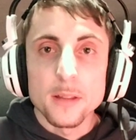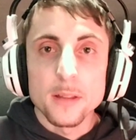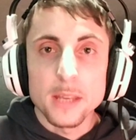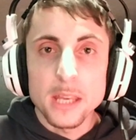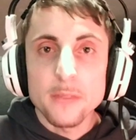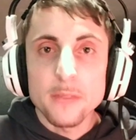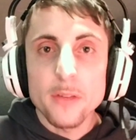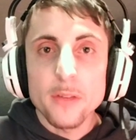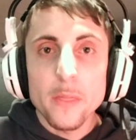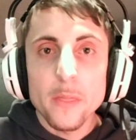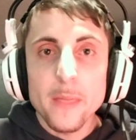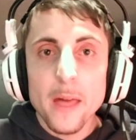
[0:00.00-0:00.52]

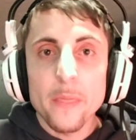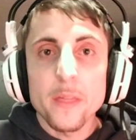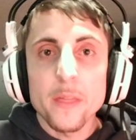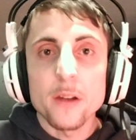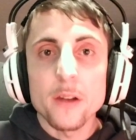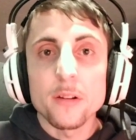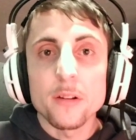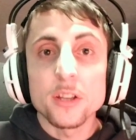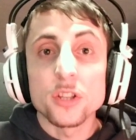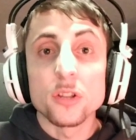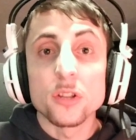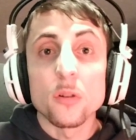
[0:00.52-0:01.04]
Given that
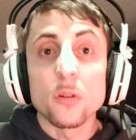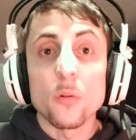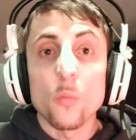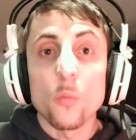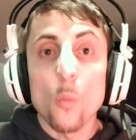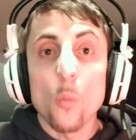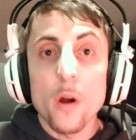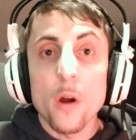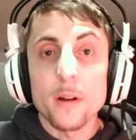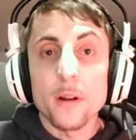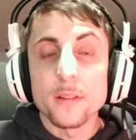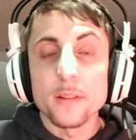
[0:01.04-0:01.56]
there is no
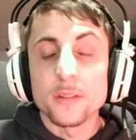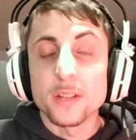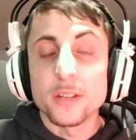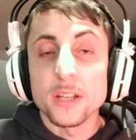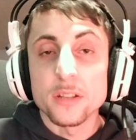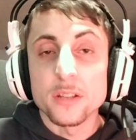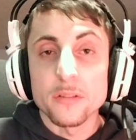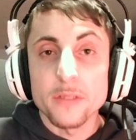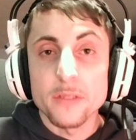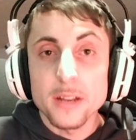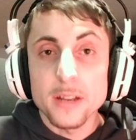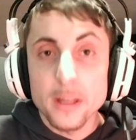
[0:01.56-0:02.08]

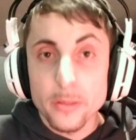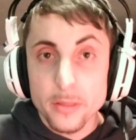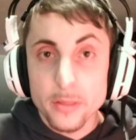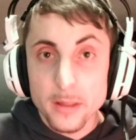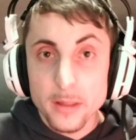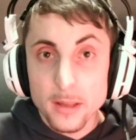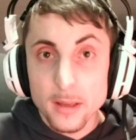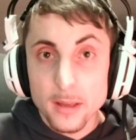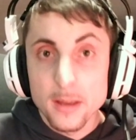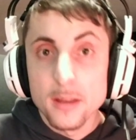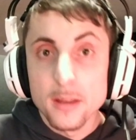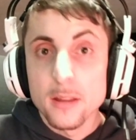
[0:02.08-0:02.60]
warranties of
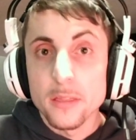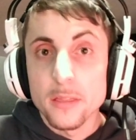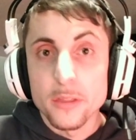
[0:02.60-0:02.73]
anything,